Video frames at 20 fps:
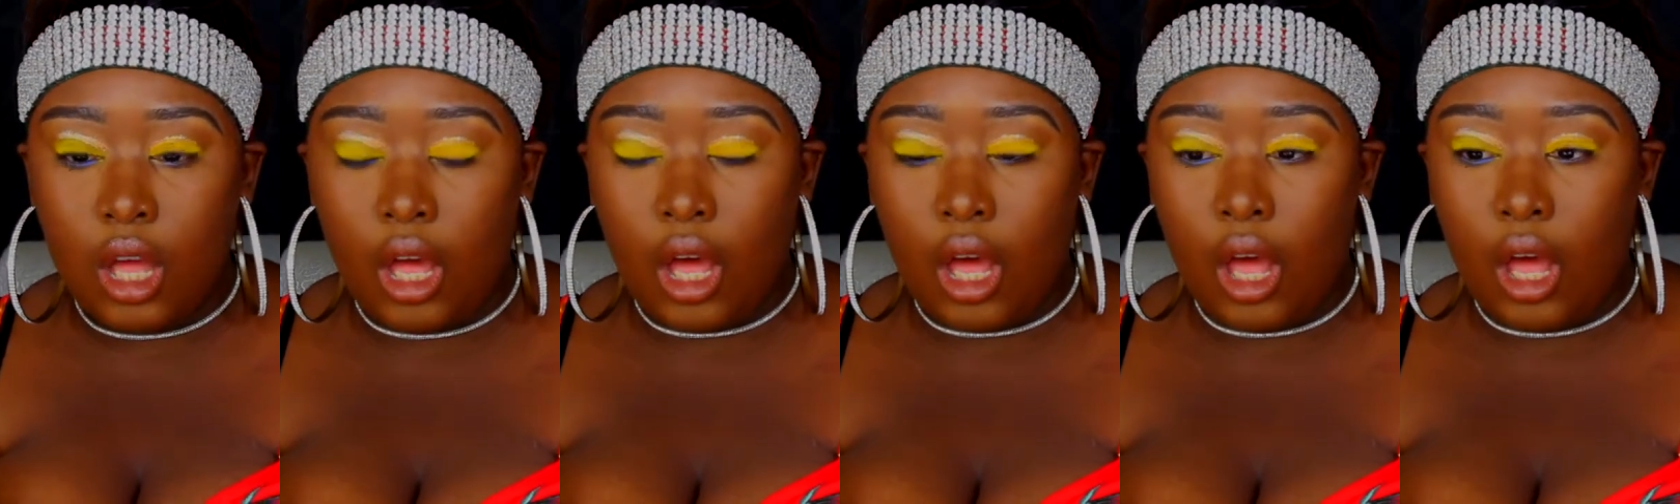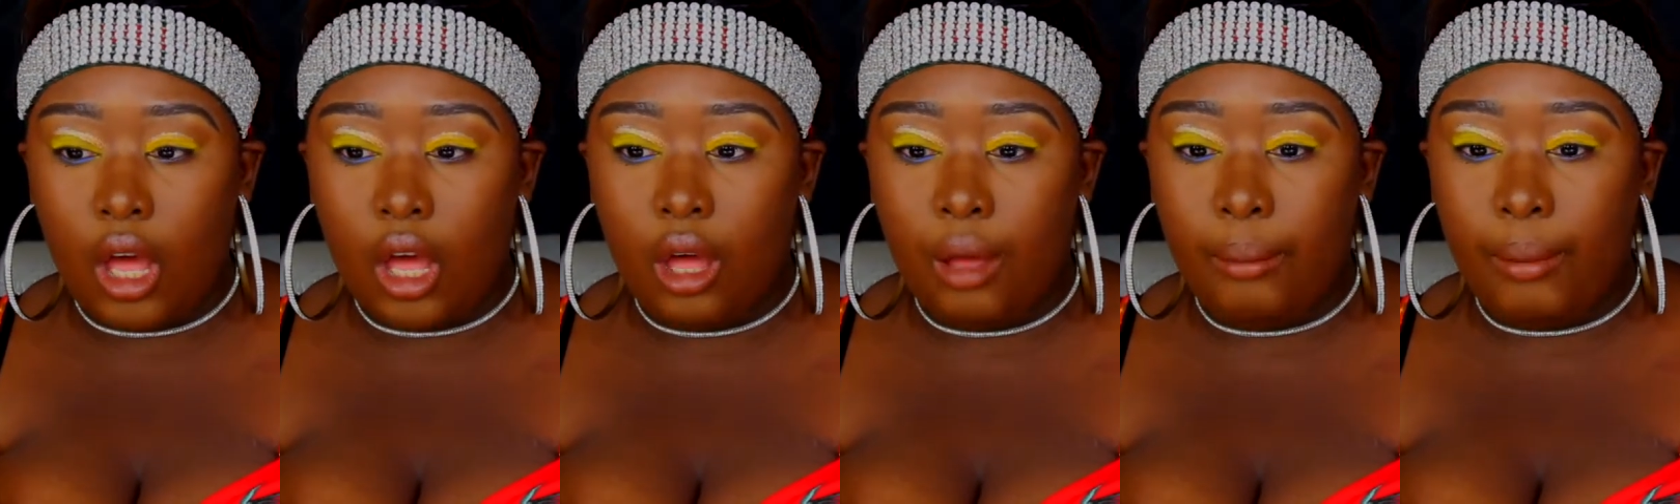
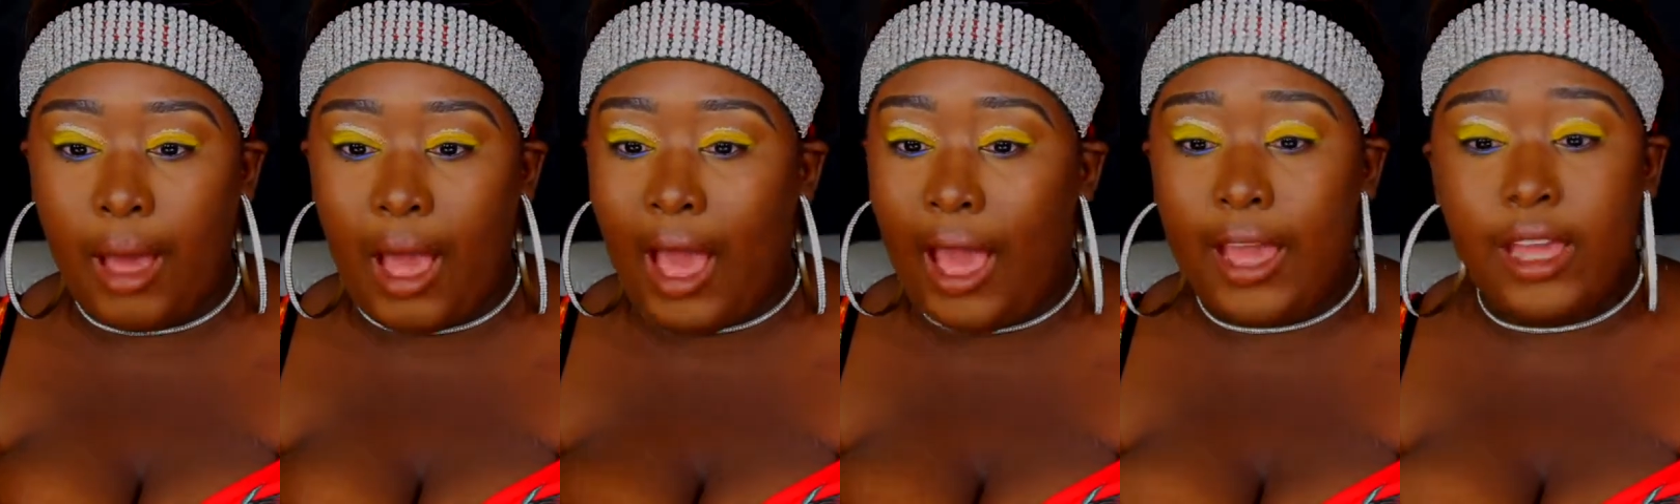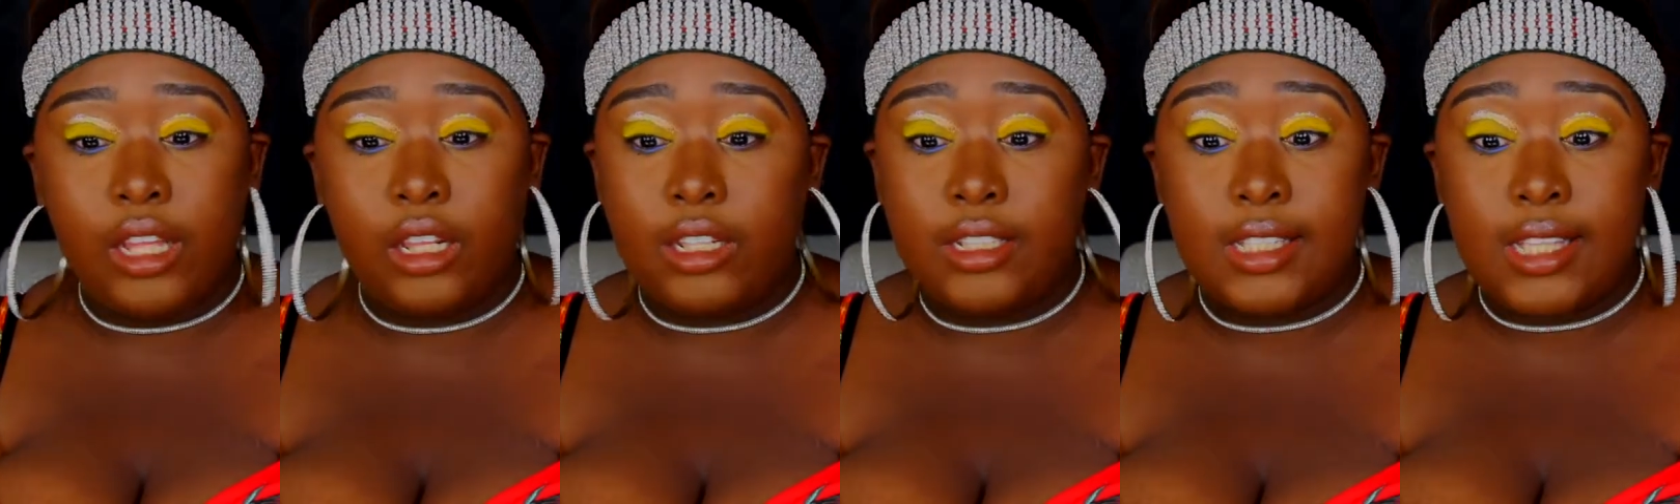
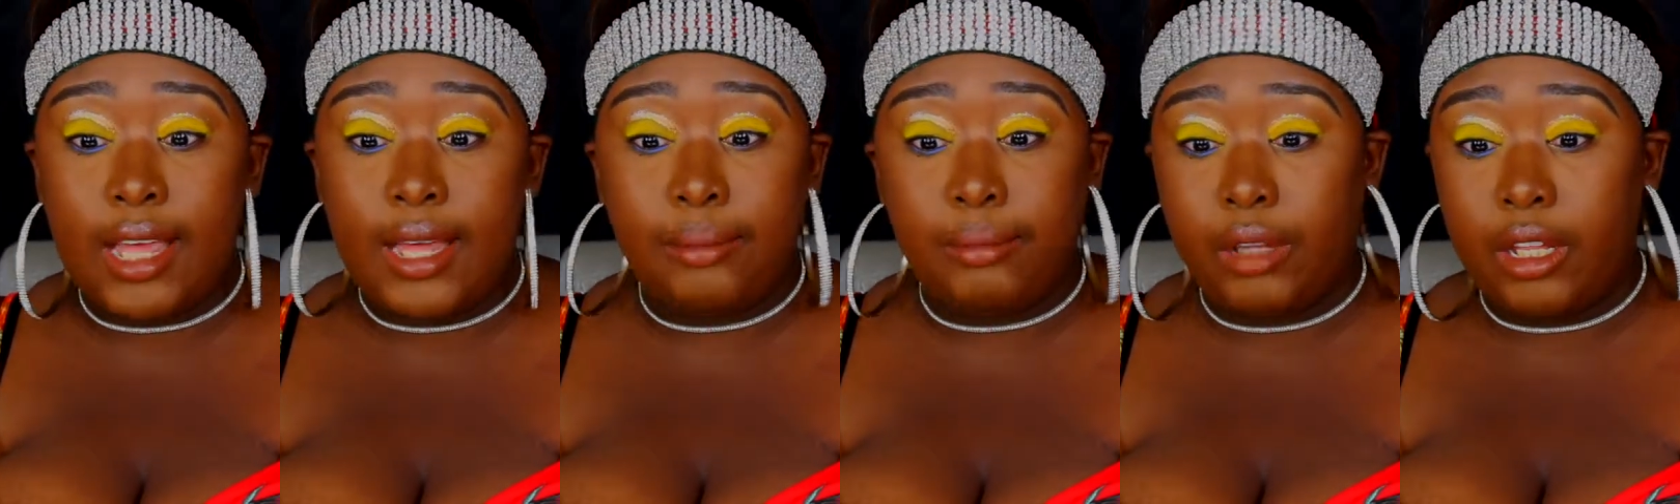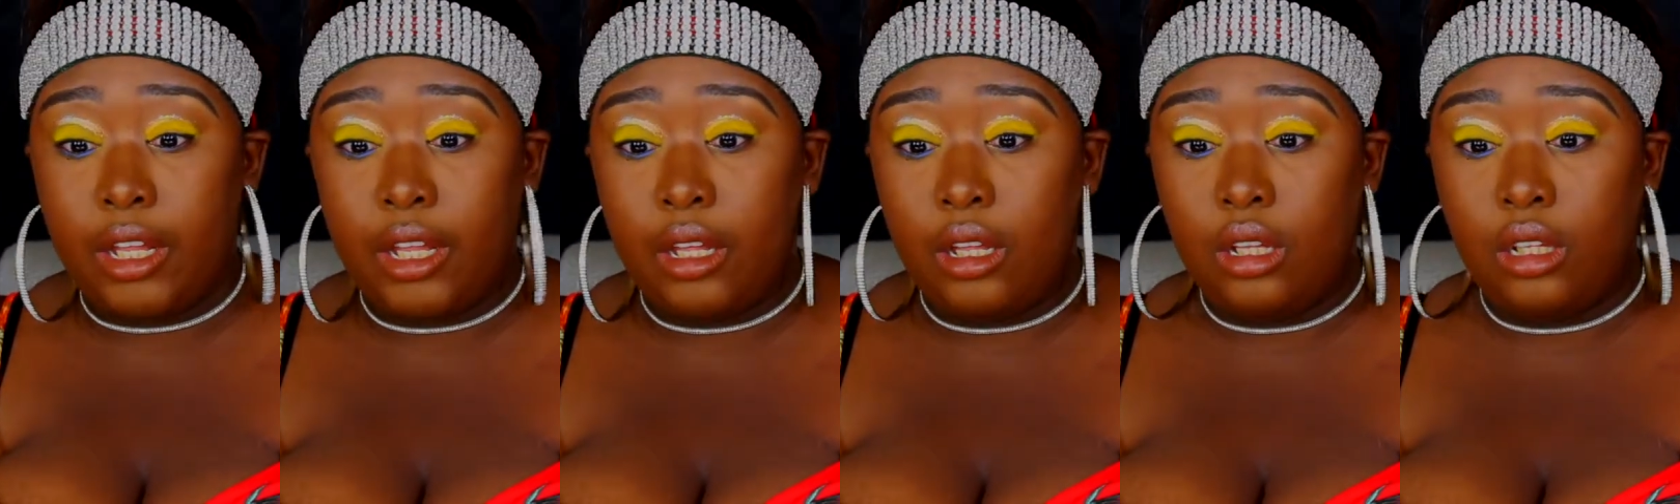I eat the same
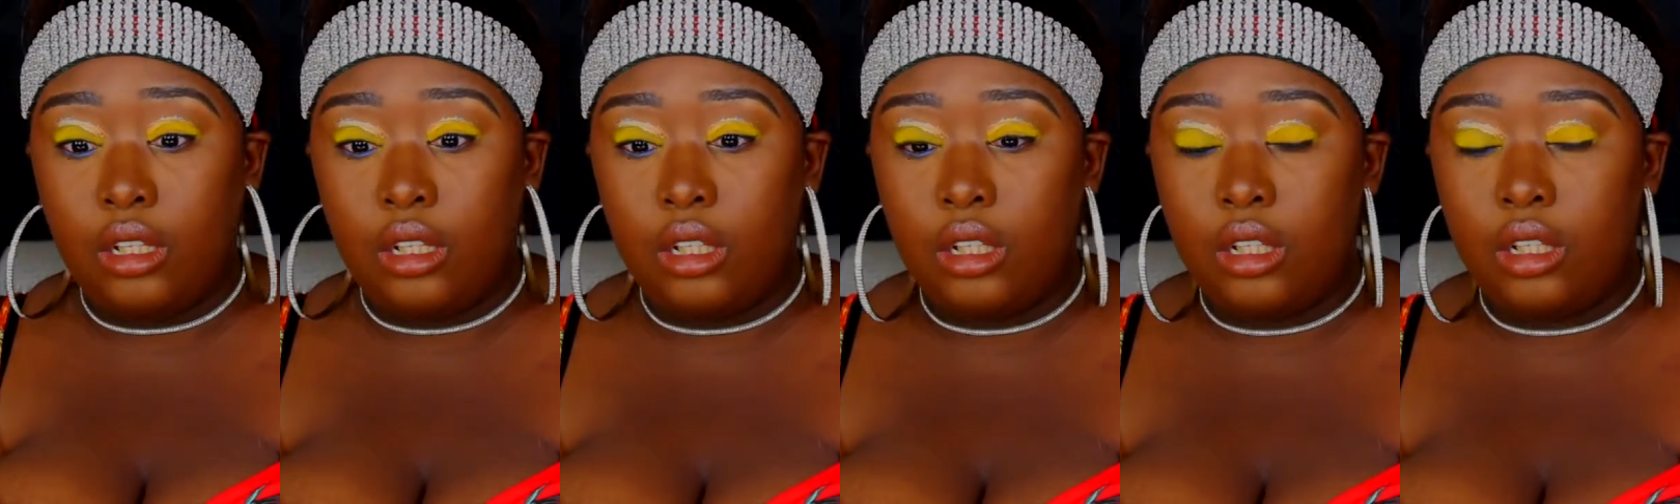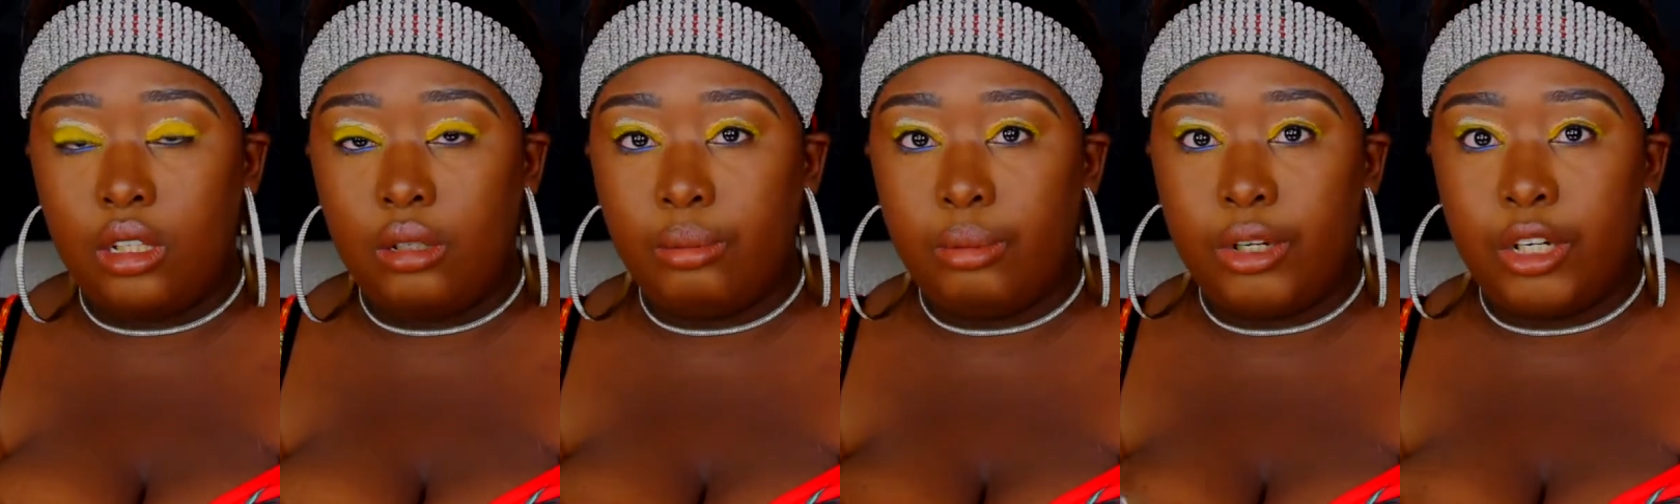thing
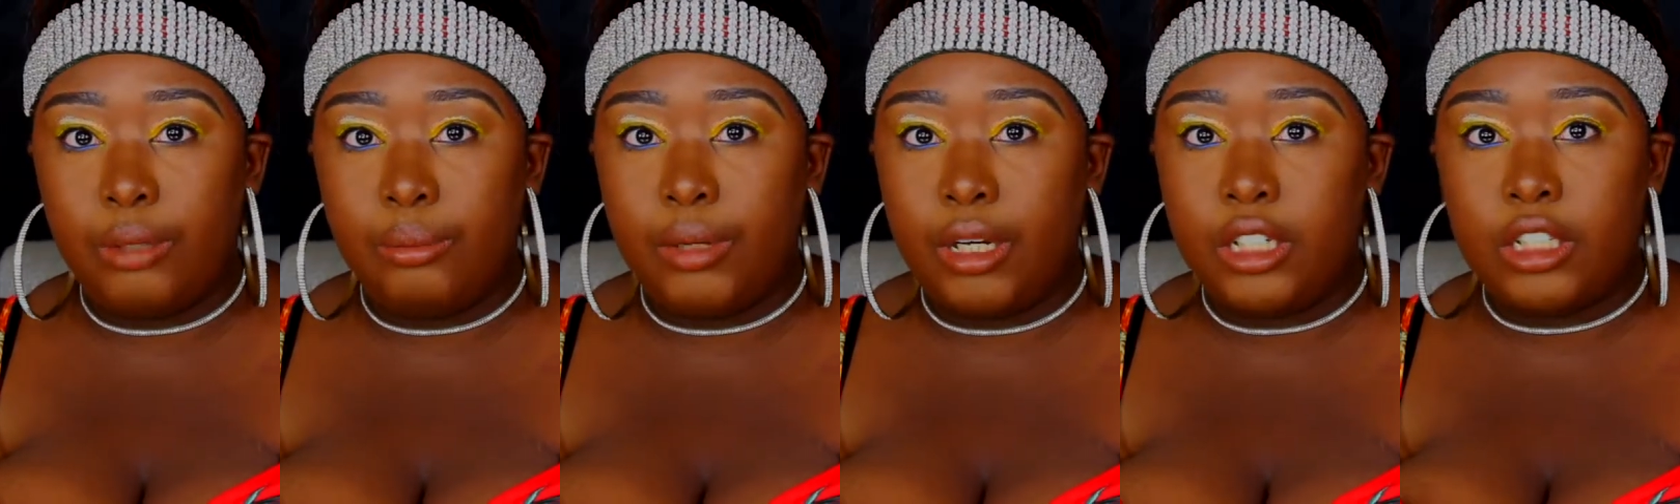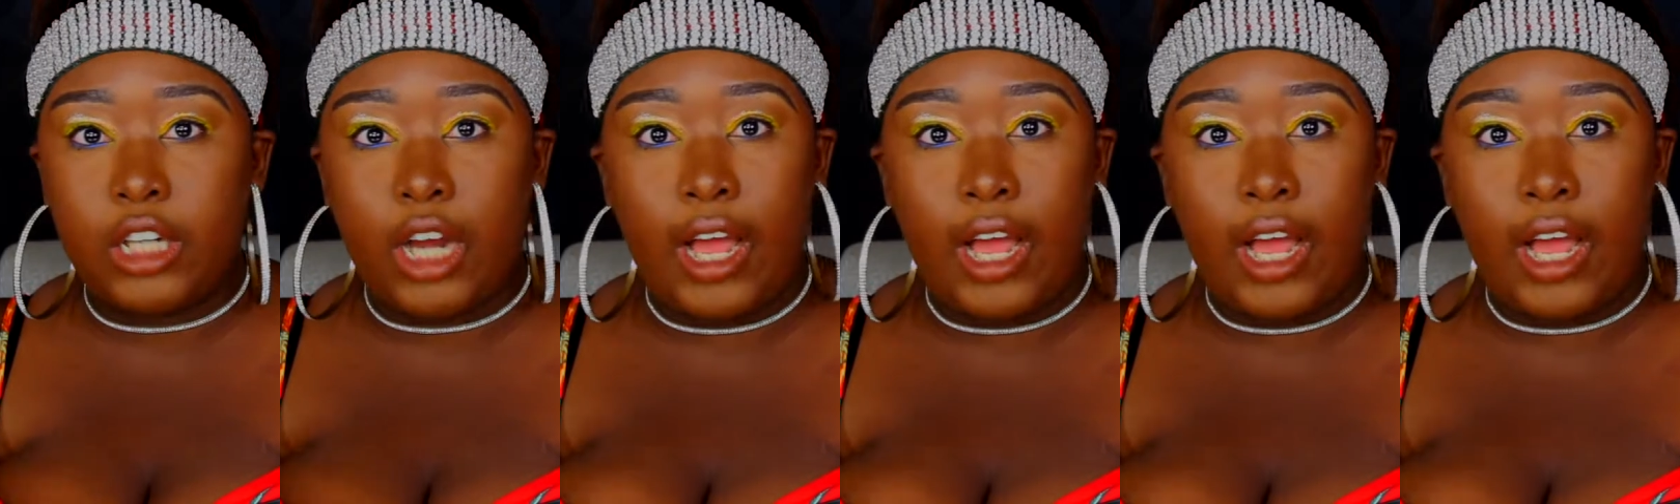pretty much.